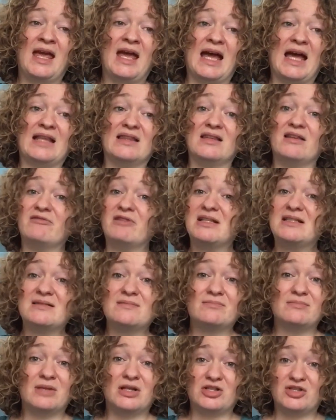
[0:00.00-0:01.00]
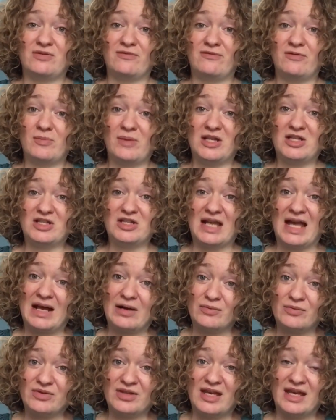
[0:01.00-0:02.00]
And there isn't much information
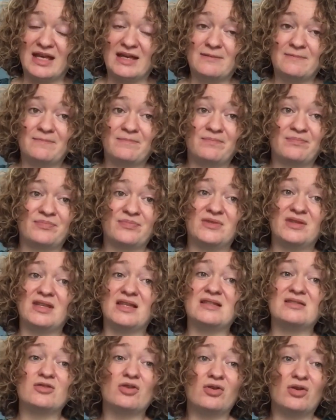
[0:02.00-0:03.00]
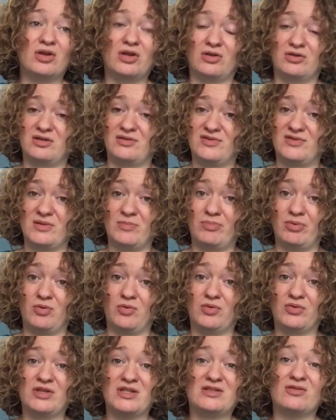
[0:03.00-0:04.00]
out there. There's not a lot of
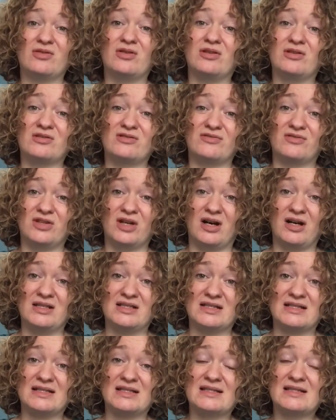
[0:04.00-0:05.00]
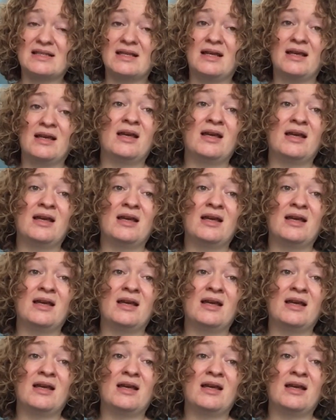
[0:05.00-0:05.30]
support, there's not a lot of guidance.